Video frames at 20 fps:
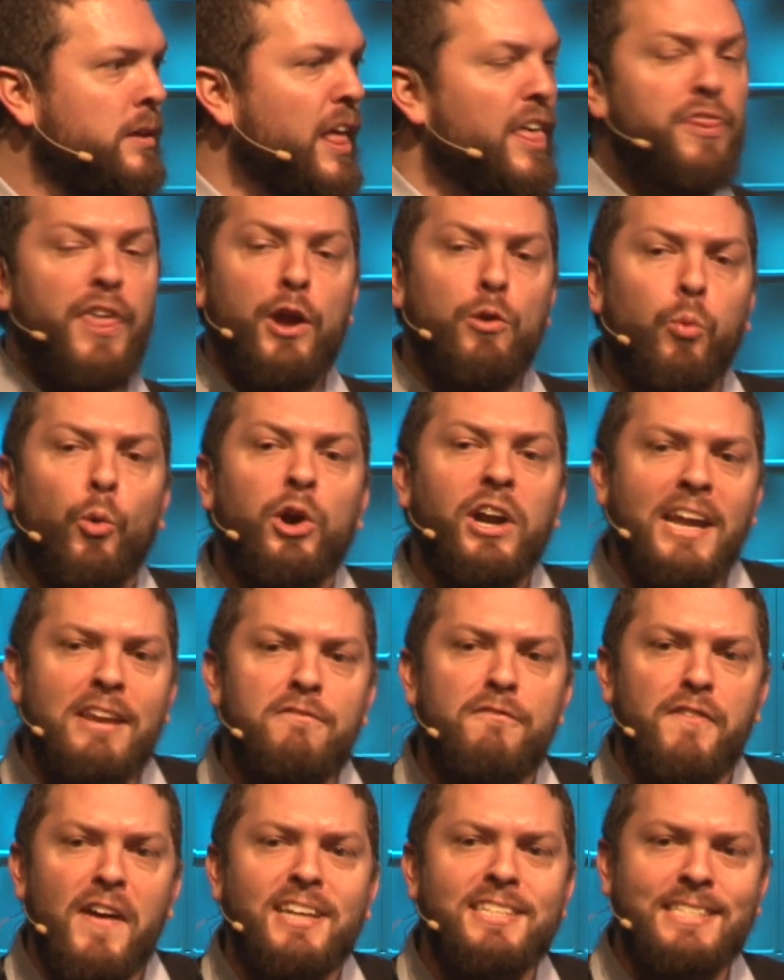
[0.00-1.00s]
They weren't
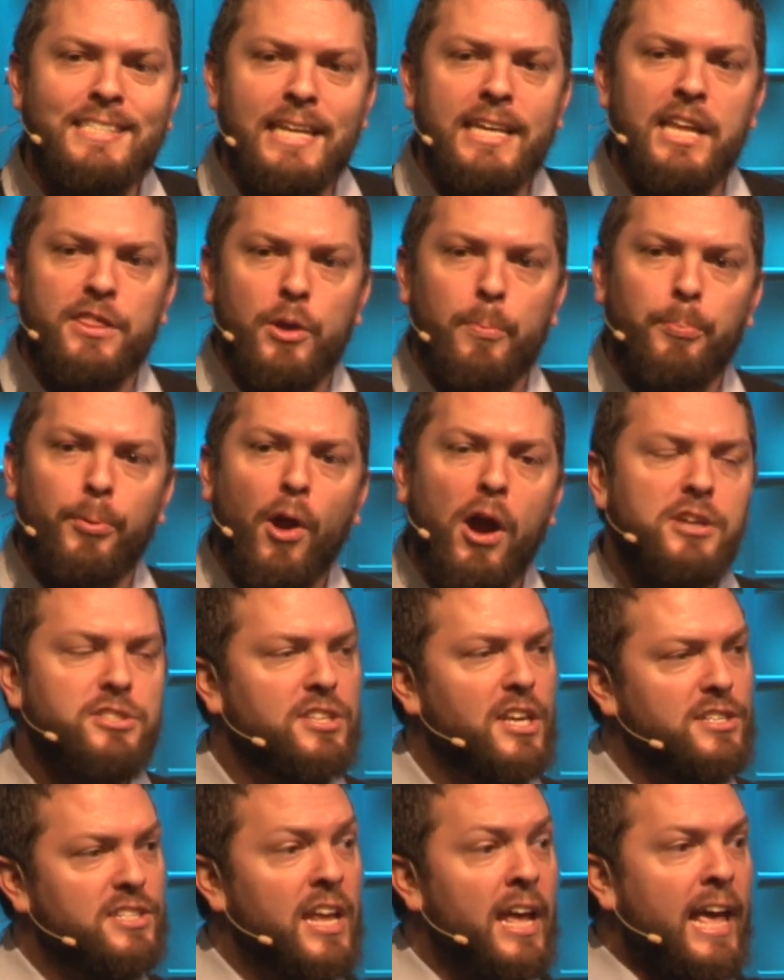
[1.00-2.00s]
invested in the
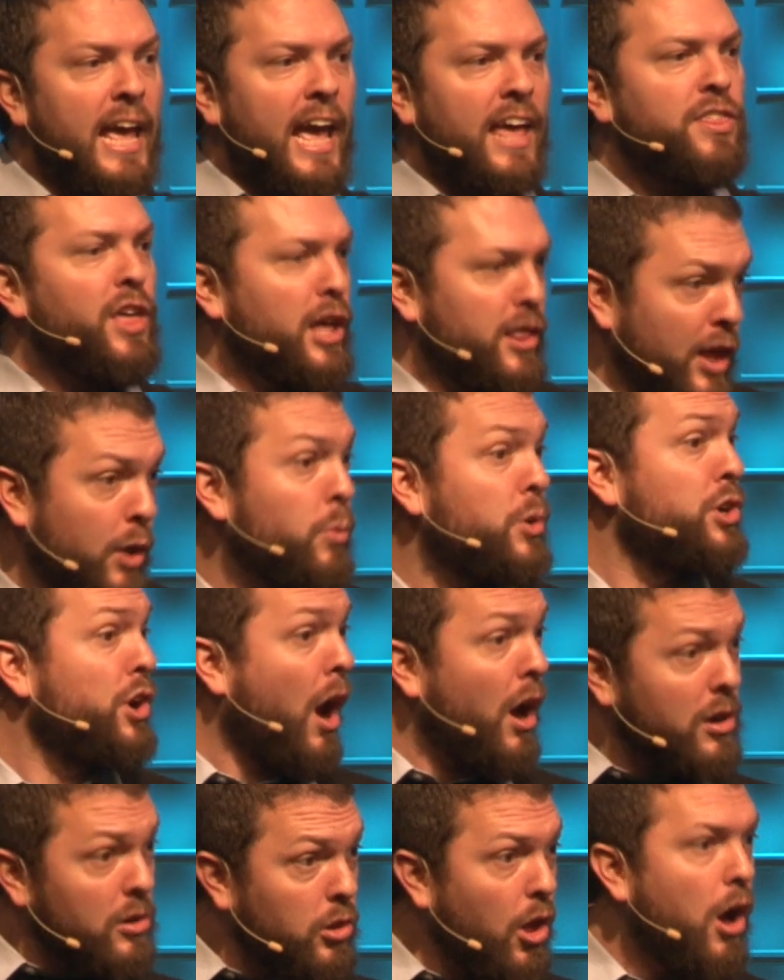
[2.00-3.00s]
process, and they would
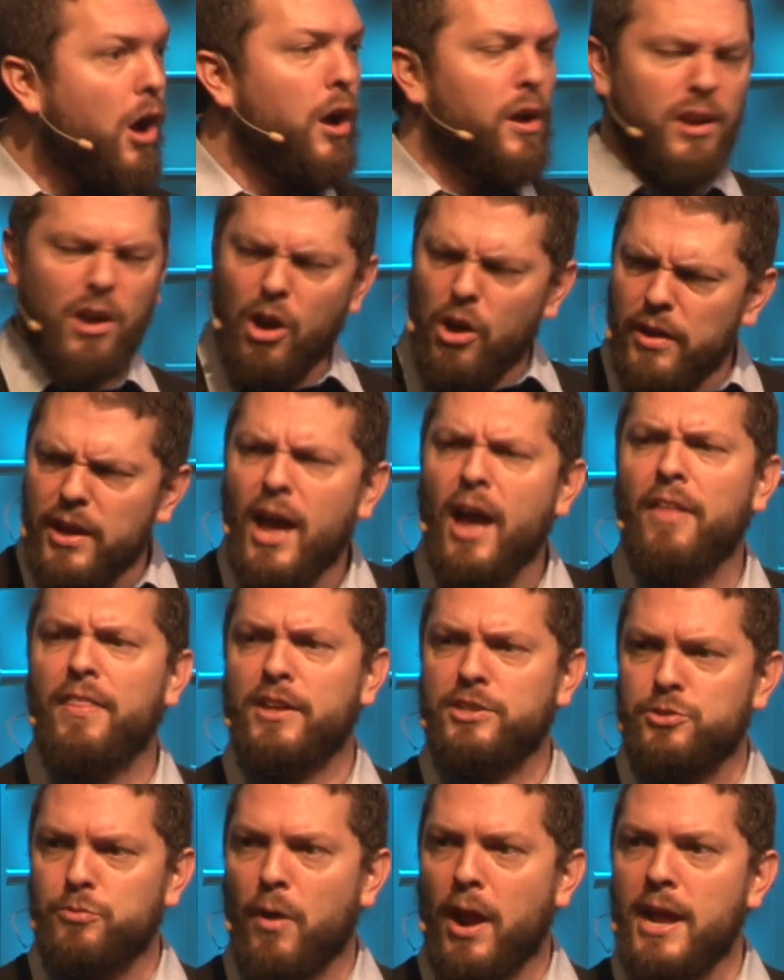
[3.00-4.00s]
nod along. Oh, yeah,
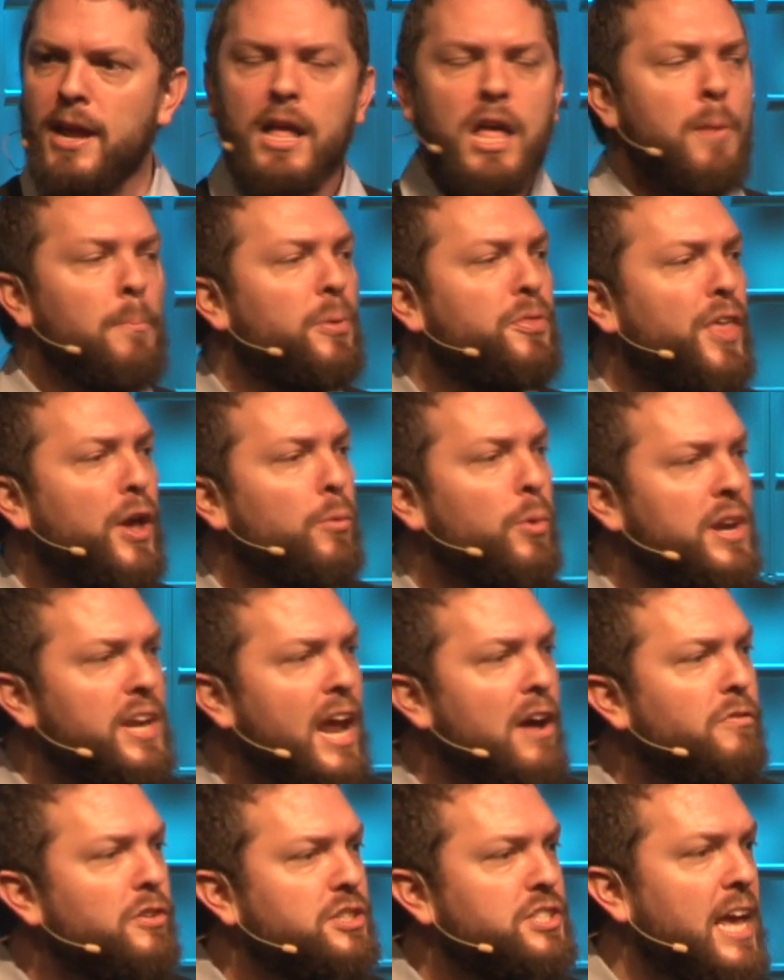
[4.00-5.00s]
that's right. But they would
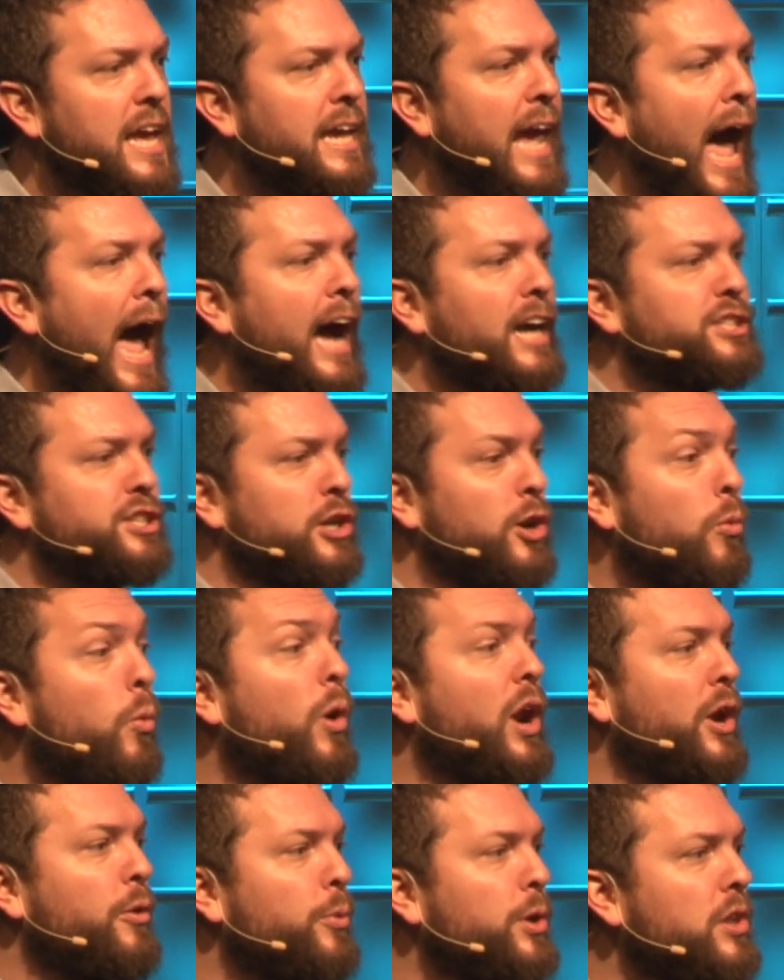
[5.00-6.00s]
never take action. And
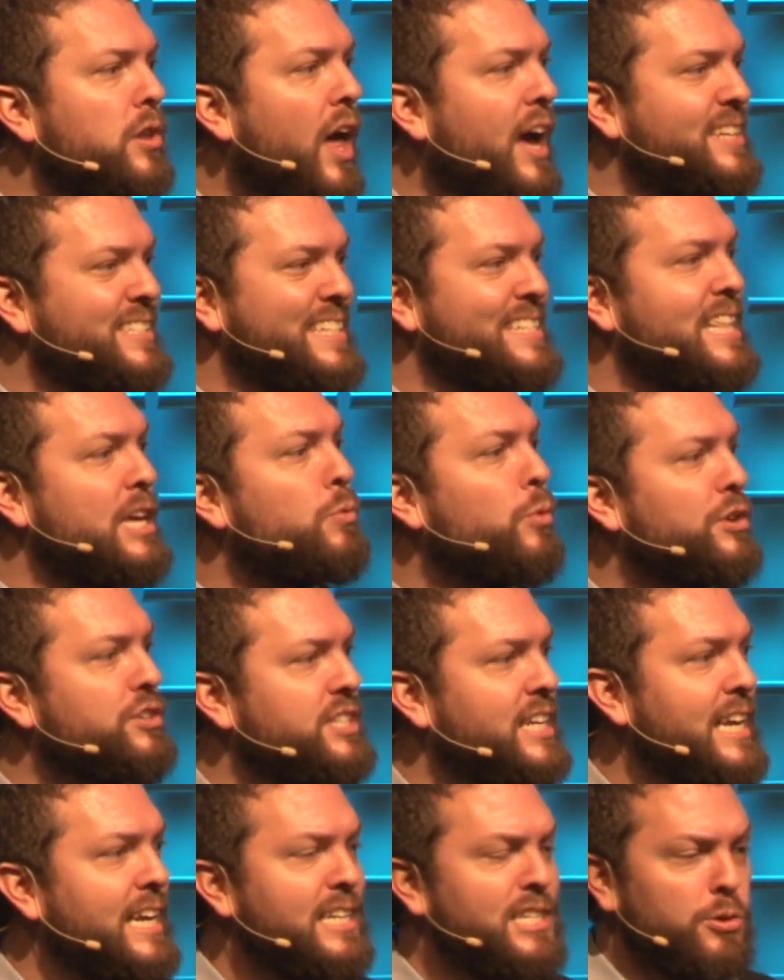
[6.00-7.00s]
what I realized is they weren't
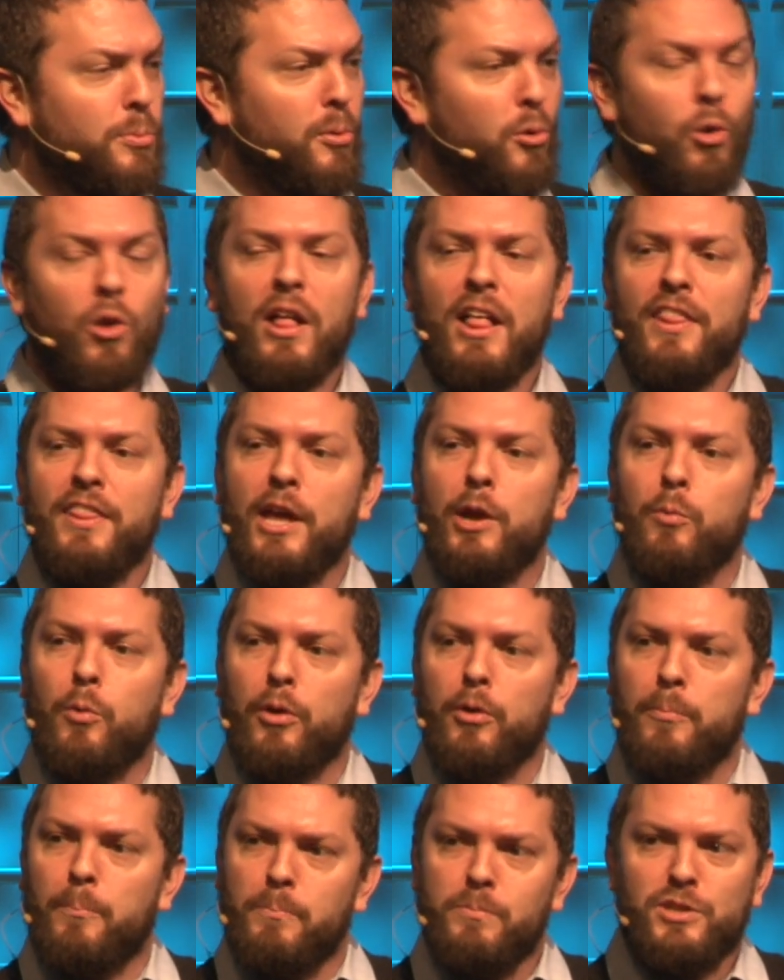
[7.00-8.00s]
teachable. They
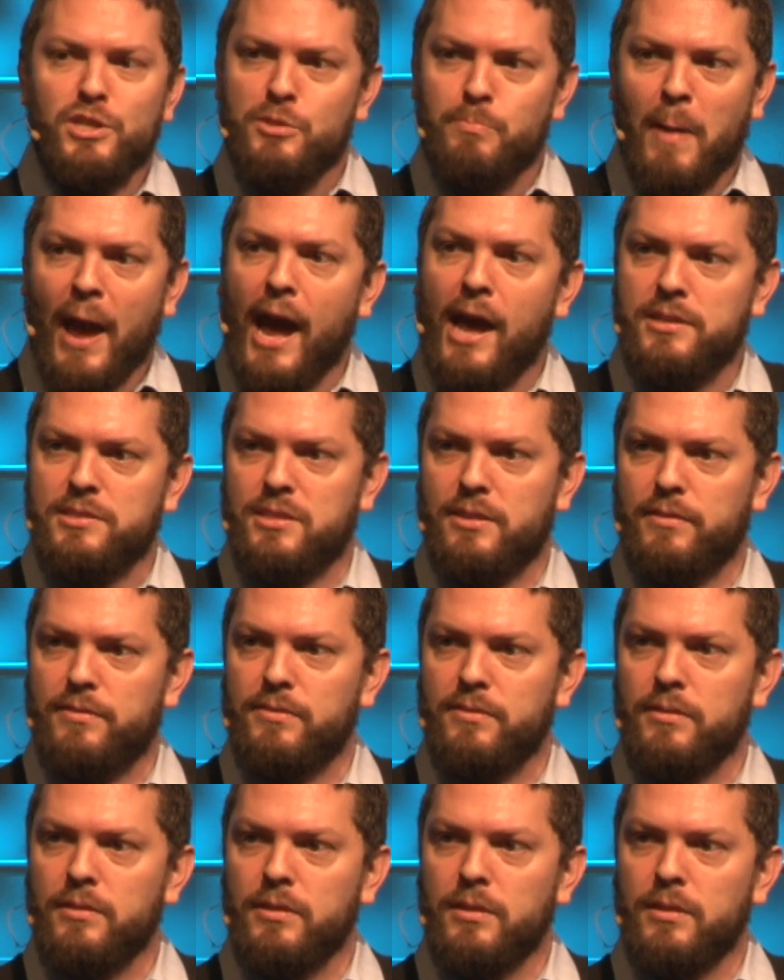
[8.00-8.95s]
were just passive.